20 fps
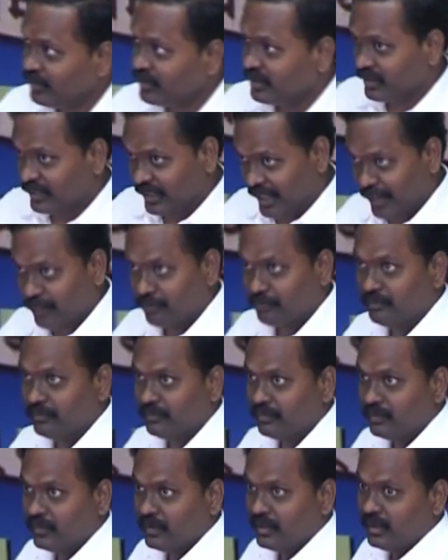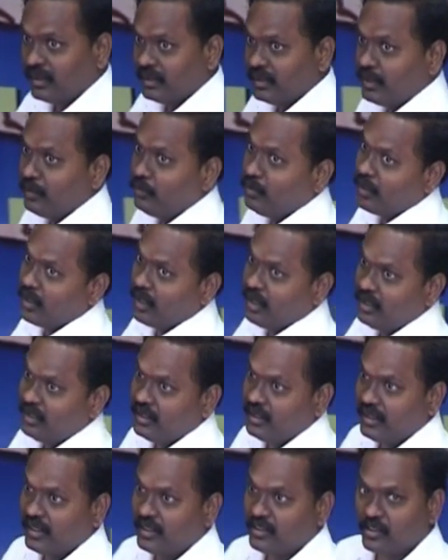with time, then we call
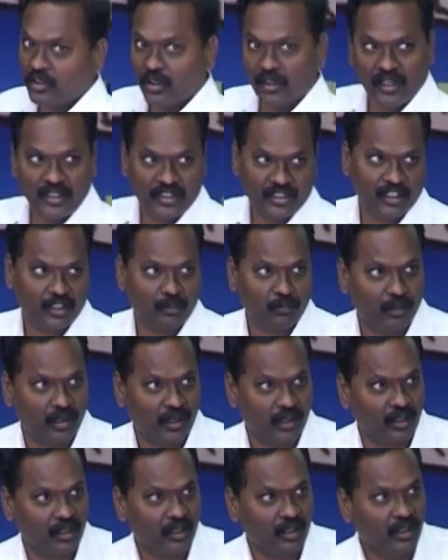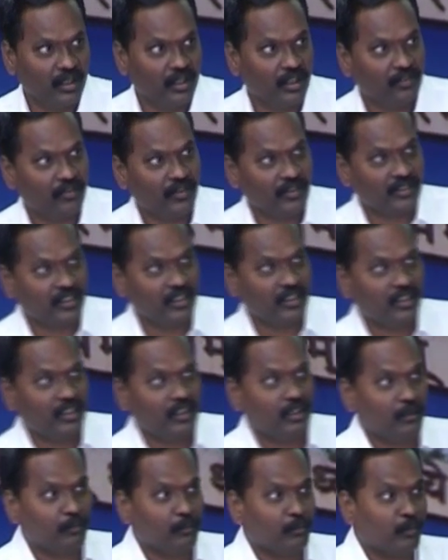that as stochastic model. If I say
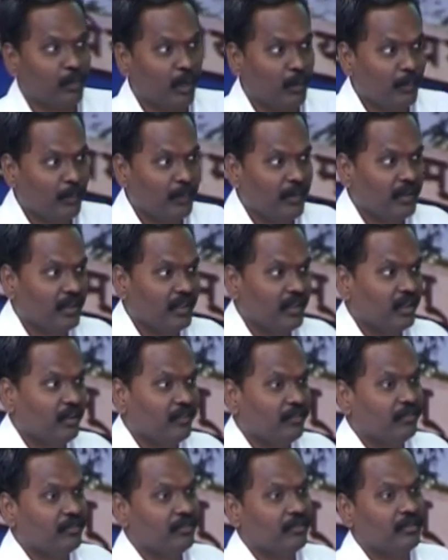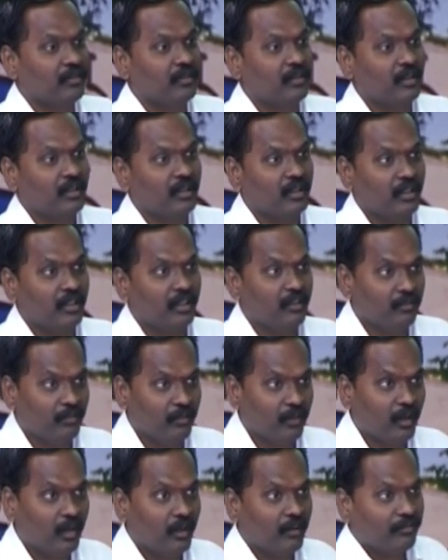the probability of
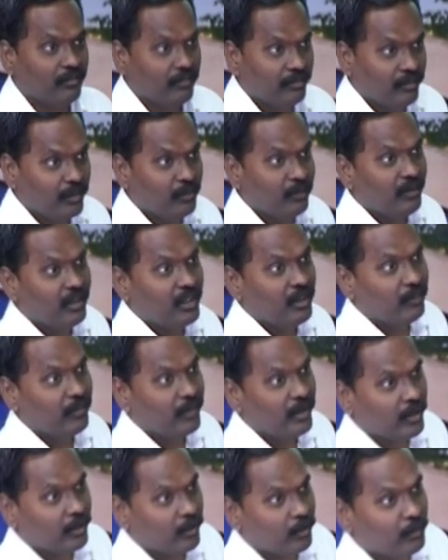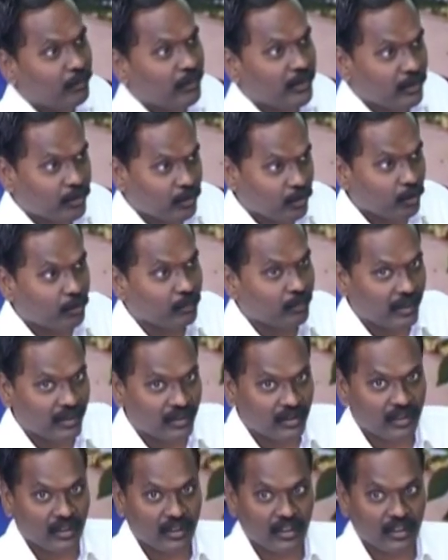inflow of 50 million meter cube in June month